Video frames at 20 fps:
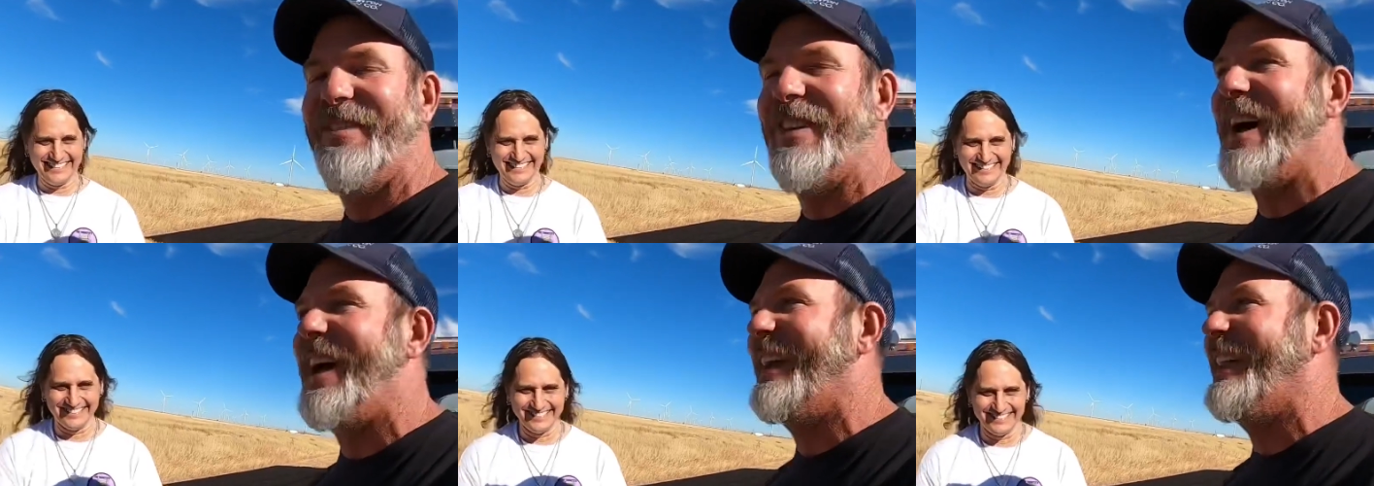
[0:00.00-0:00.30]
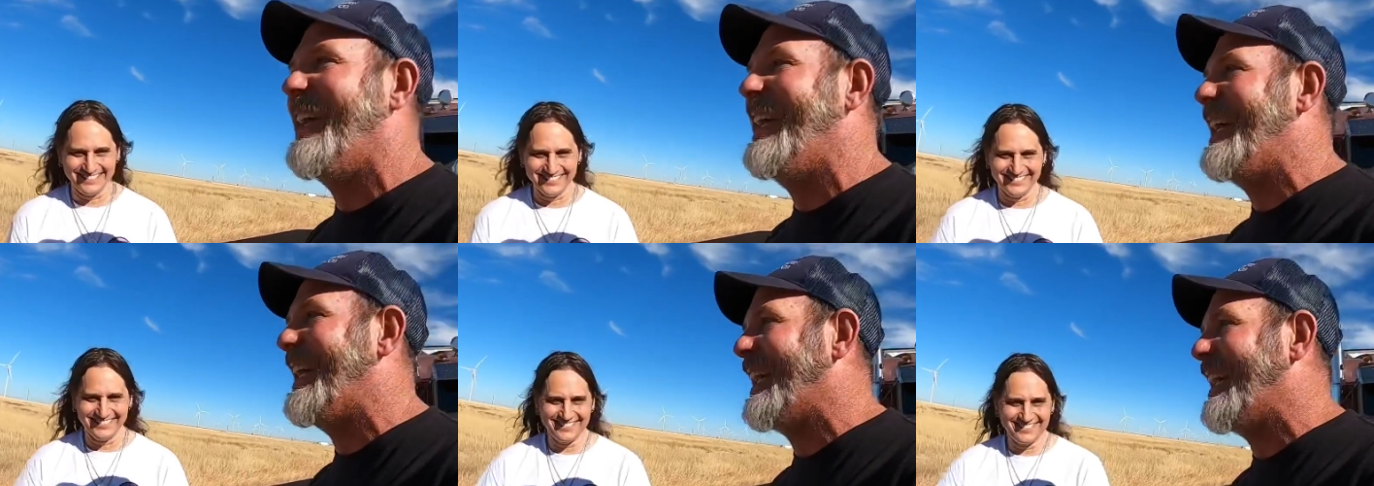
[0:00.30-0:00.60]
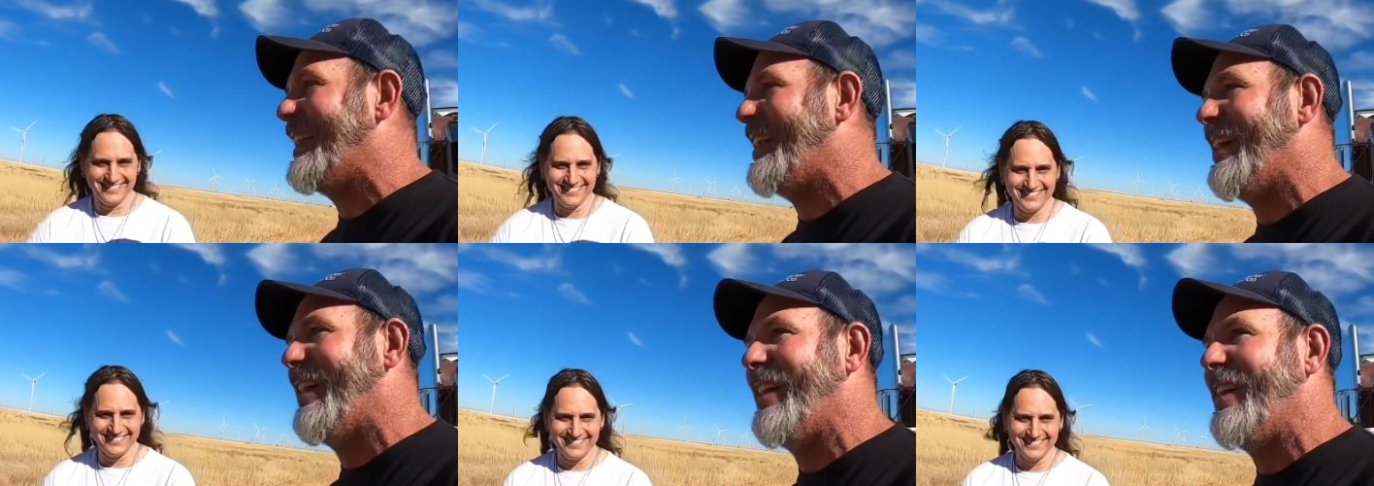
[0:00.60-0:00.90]
Speaker 1: finally.
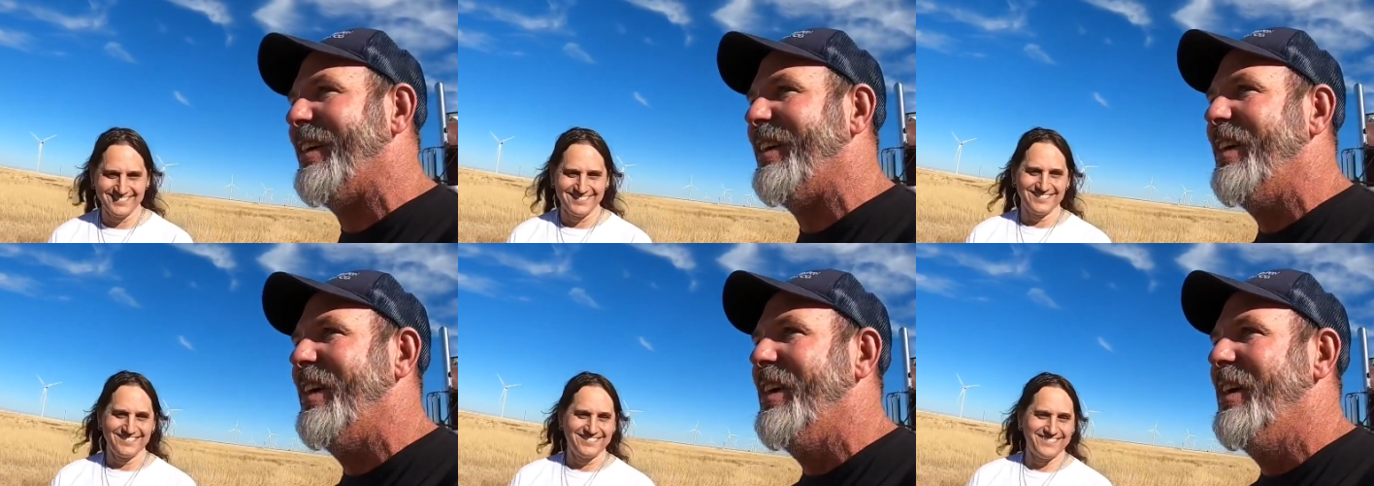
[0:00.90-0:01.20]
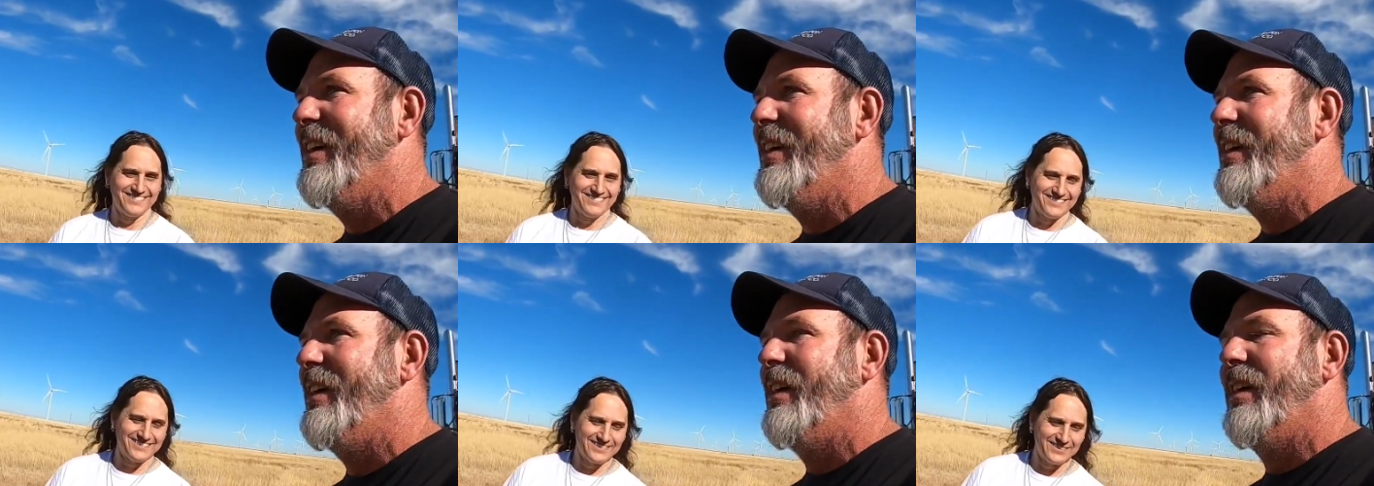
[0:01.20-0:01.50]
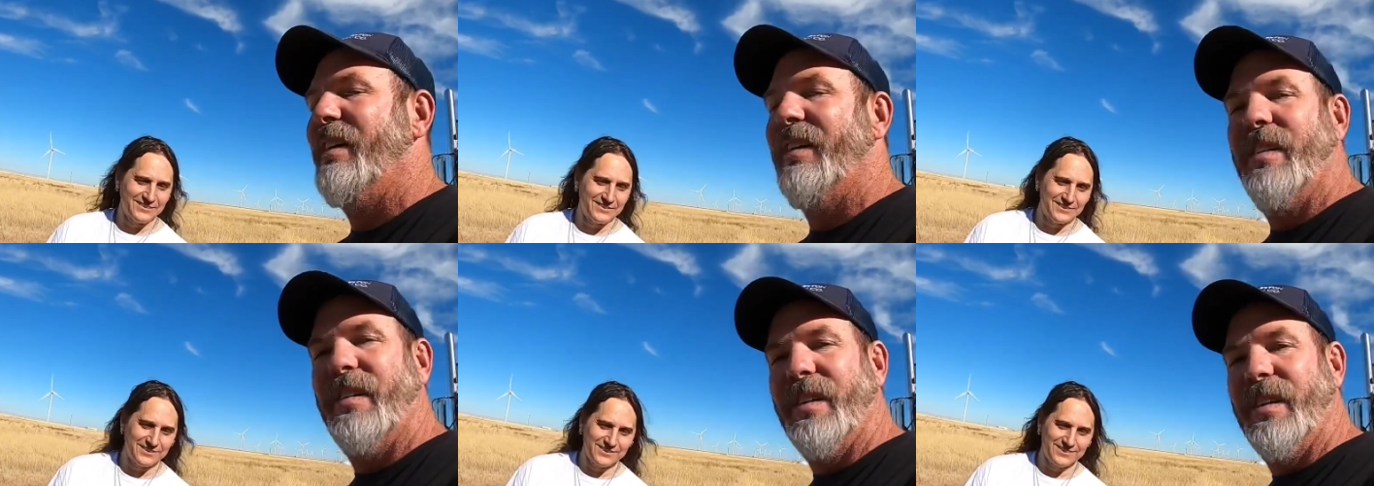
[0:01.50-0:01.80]
And uh,
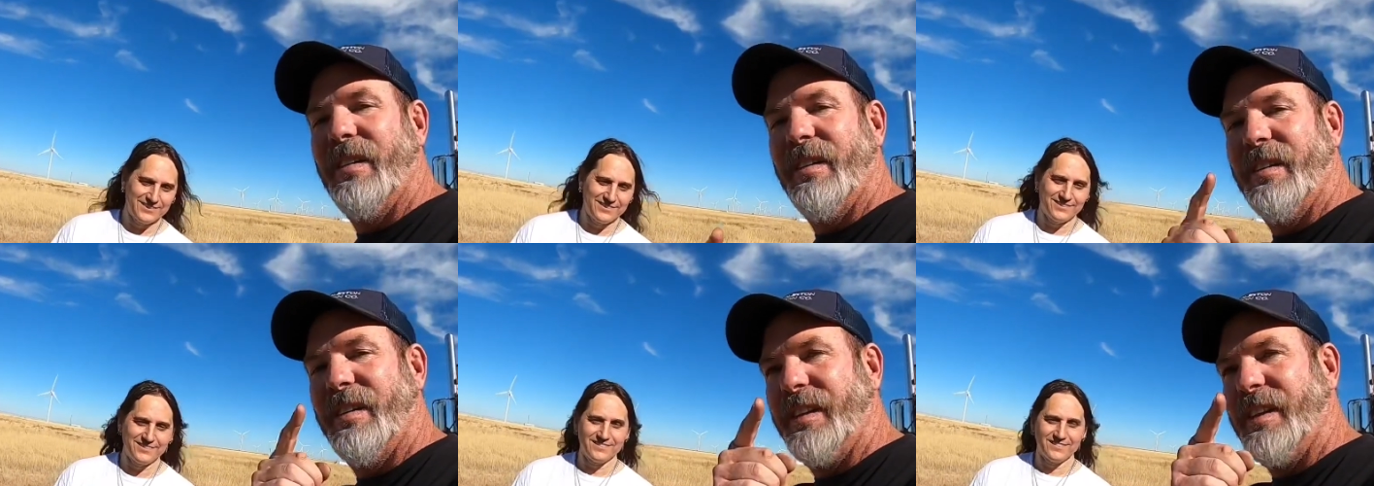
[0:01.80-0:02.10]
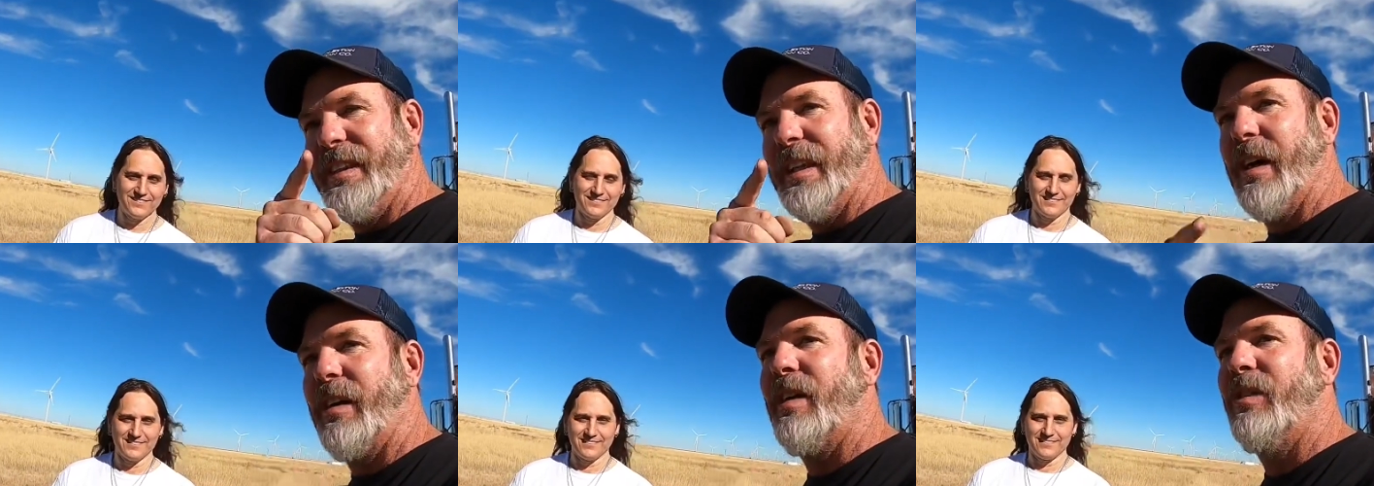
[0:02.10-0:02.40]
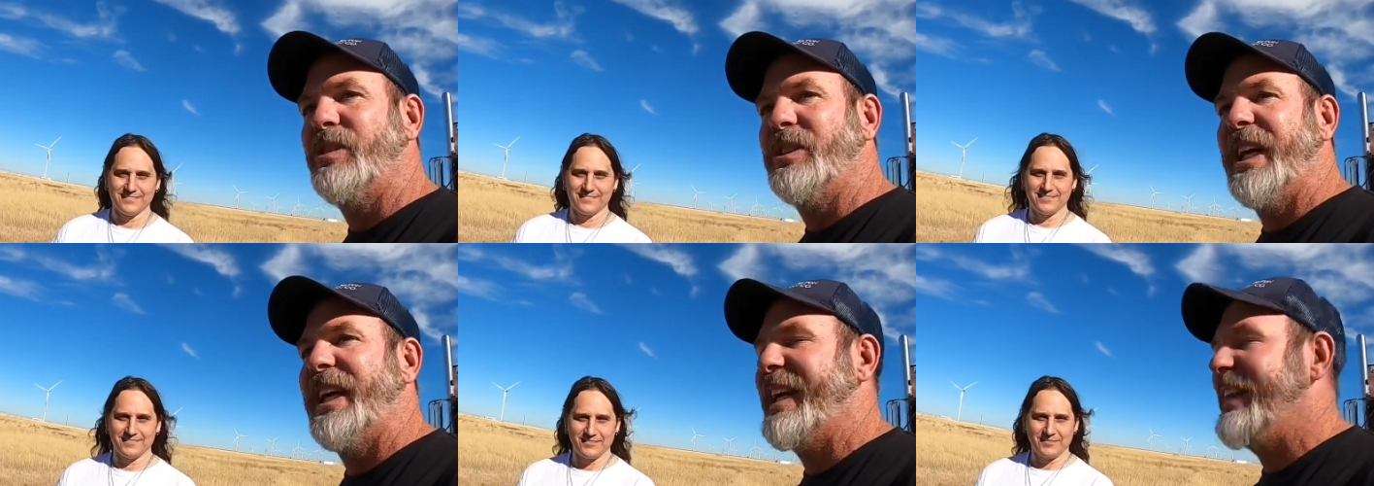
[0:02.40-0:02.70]
y'all
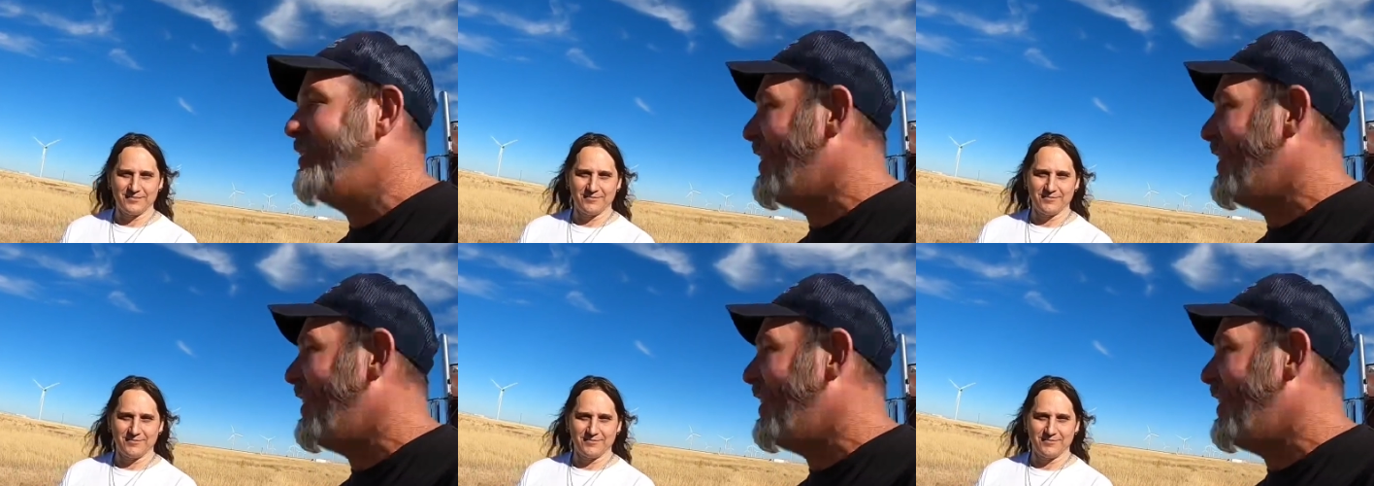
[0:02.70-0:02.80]
go check